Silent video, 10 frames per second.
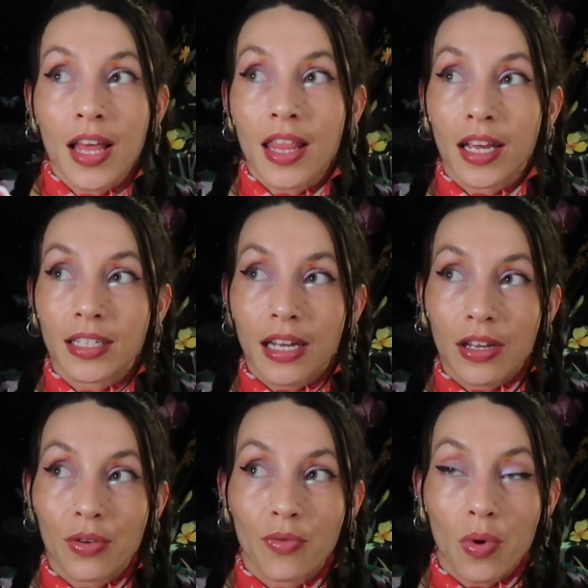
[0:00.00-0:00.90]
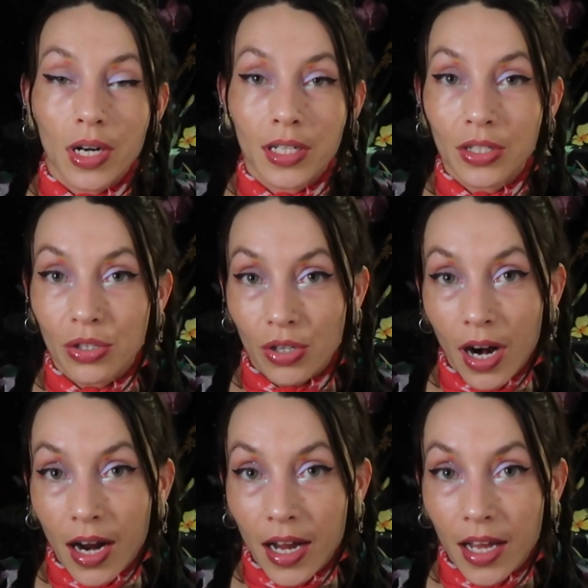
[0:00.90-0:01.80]
things that you've wanted to
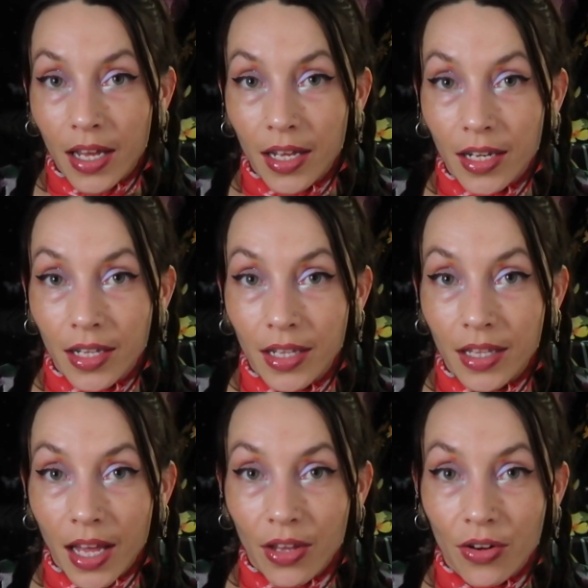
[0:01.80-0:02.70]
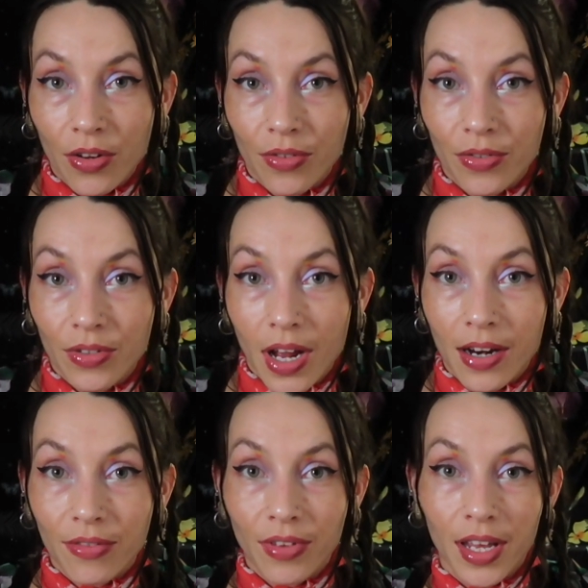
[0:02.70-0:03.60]
try, that you're
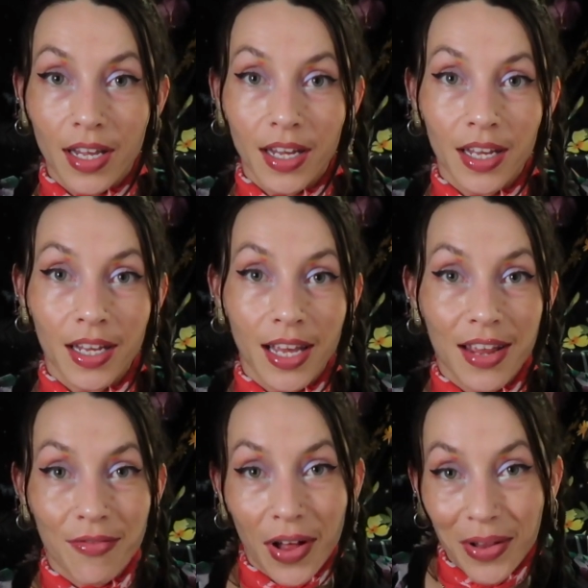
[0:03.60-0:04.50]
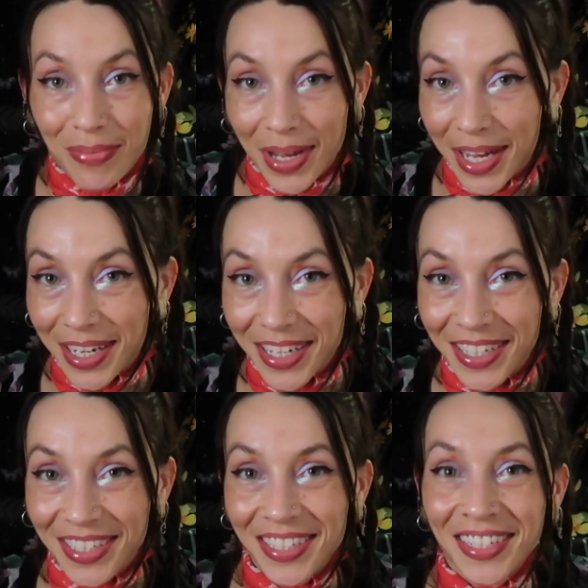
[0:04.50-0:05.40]
kind of like enveloping.
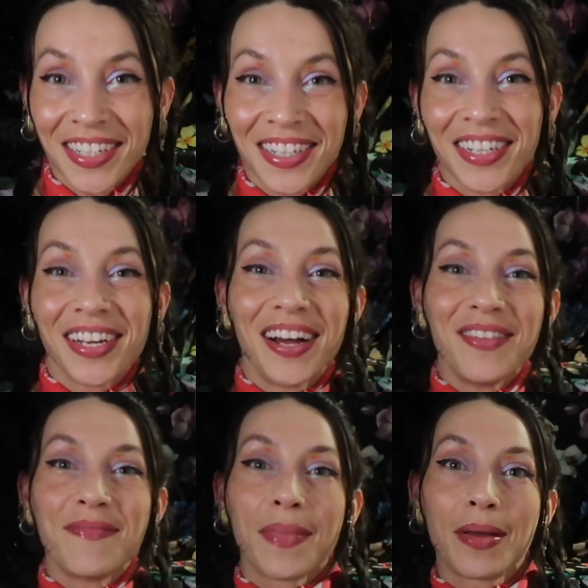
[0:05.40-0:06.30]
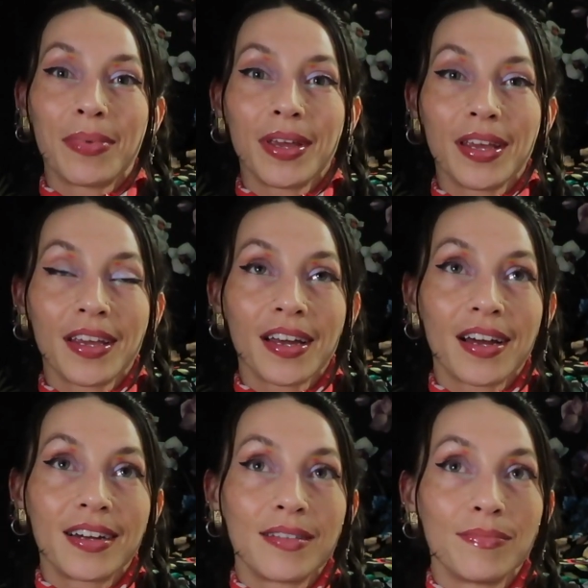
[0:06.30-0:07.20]
Maybe
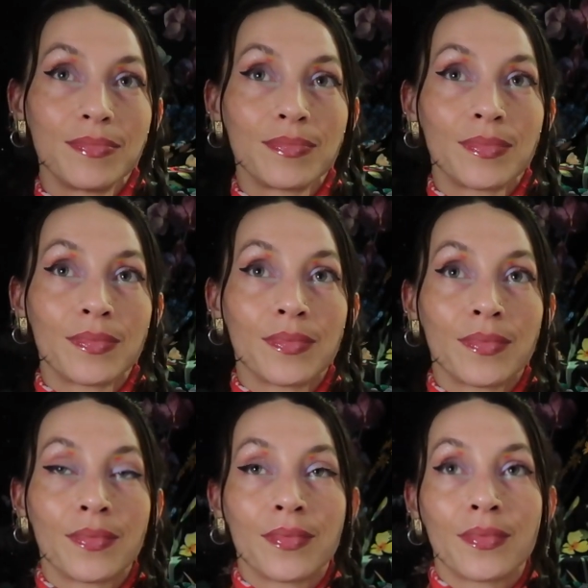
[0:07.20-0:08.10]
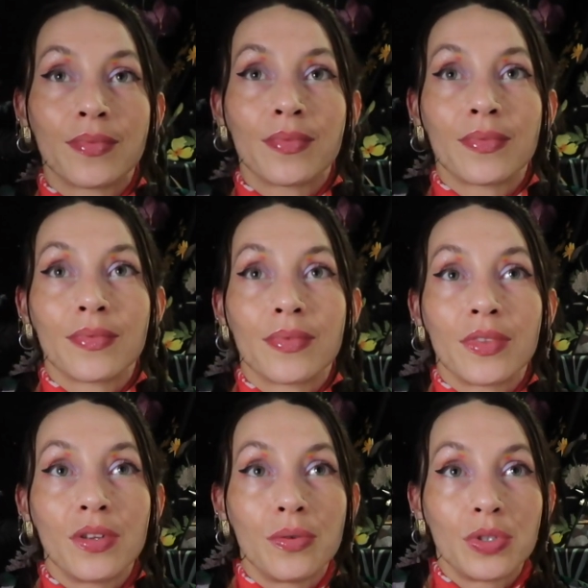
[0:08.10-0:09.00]
um,
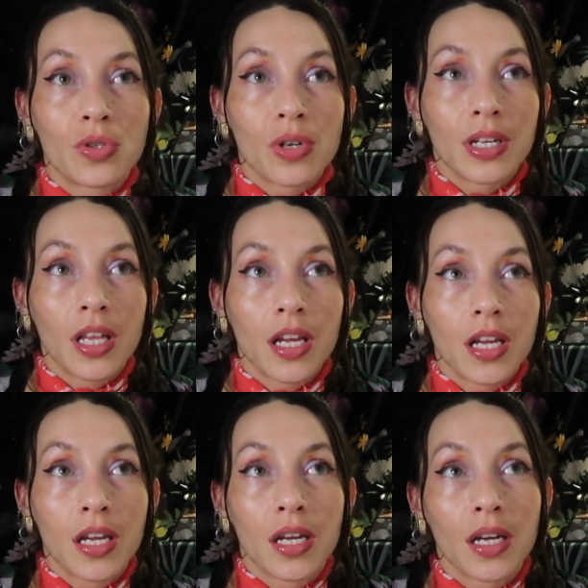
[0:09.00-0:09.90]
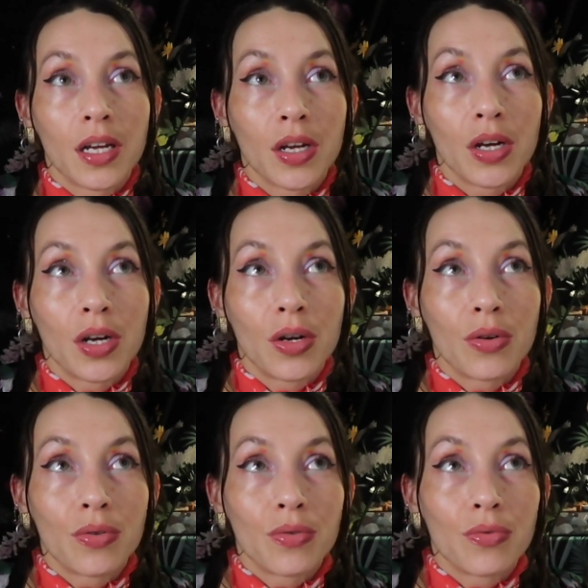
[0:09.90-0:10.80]
you enjoy like
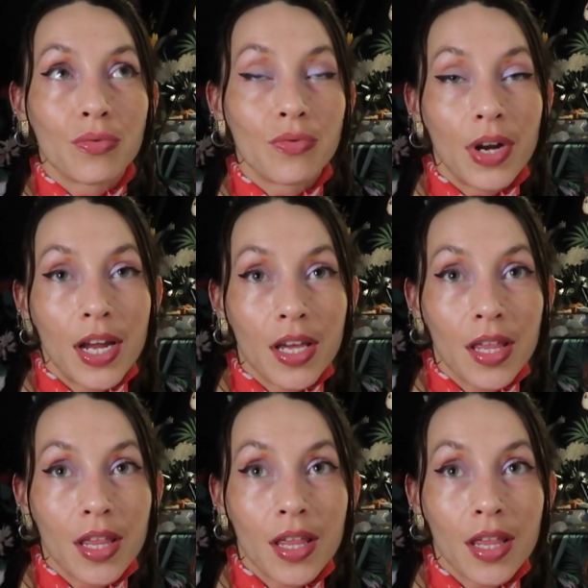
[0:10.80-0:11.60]
wraith